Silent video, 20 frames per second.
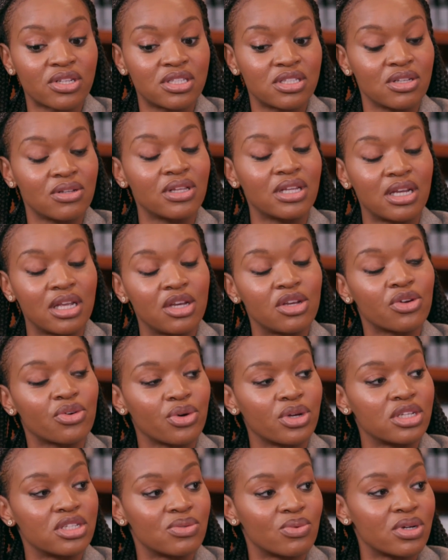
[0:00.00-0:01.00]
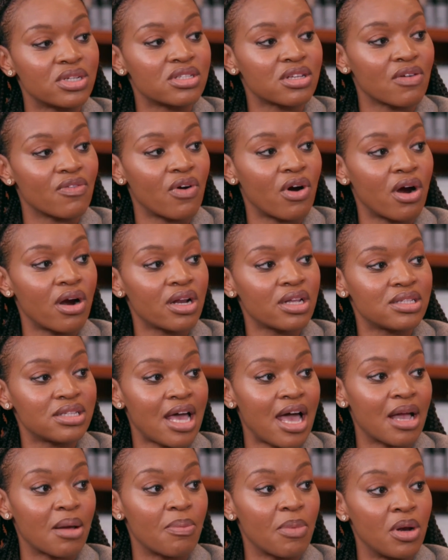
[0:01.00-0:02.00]
still at increased risk of heart
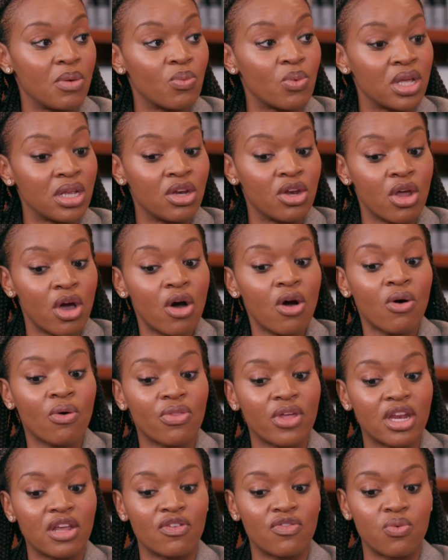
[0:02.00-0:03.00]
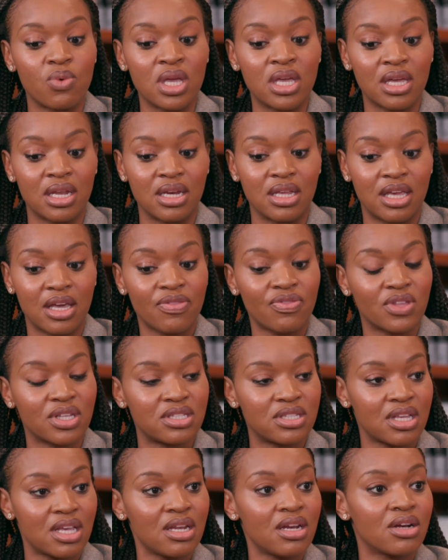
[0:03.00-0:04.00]
attack. And we know that if we can get the
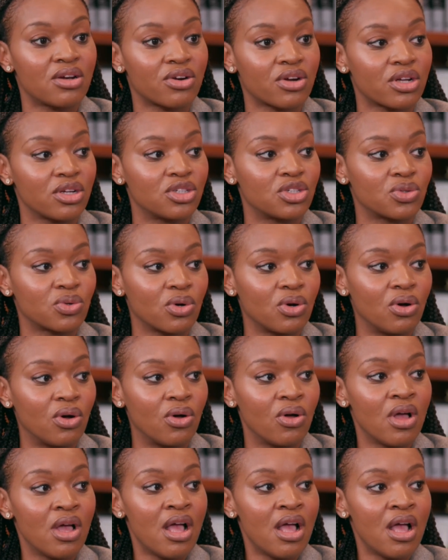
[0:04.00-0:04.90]
skin under control,